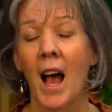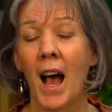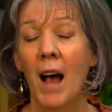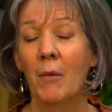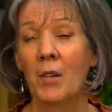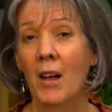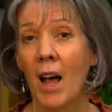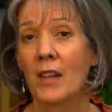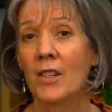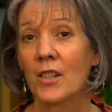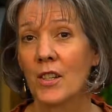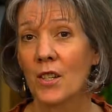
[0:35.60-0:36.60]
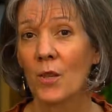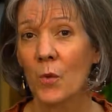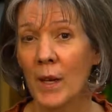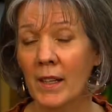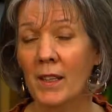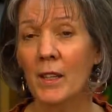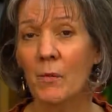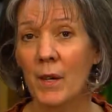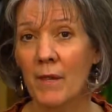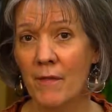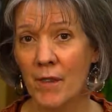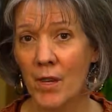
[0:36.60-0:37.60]
I would like to just quickly
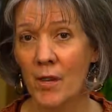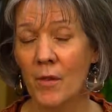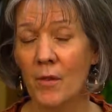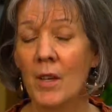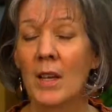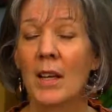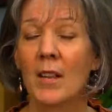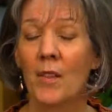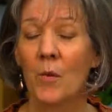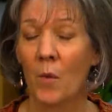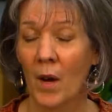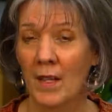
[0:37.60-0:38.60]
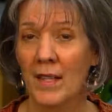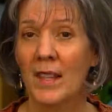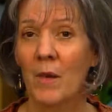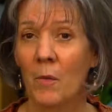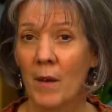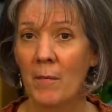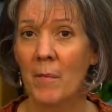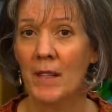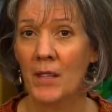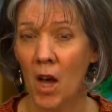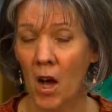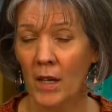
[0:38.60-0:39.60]
review the ones that we've been
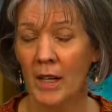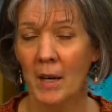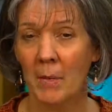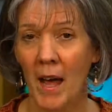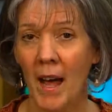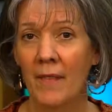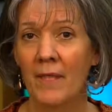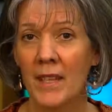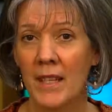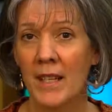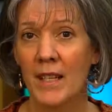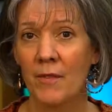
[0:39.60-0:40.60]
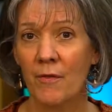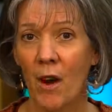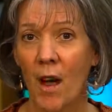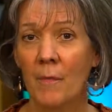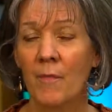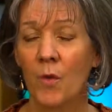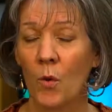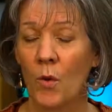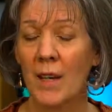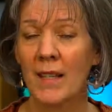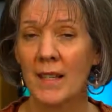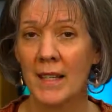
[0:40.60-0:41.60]
talking about. This is from
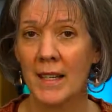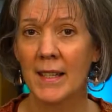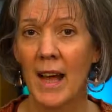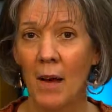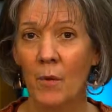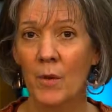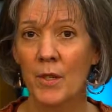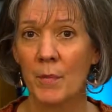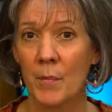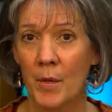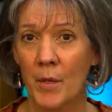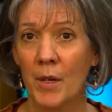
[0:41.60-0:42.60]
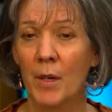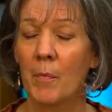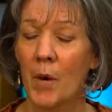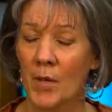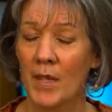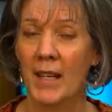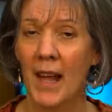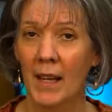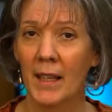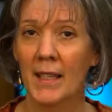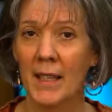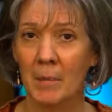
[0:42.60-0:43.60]
Florence Littauer's book,
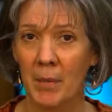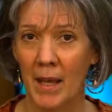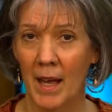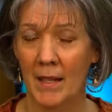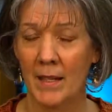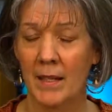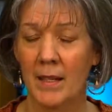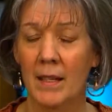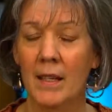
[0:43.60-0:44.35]
Personality Plus.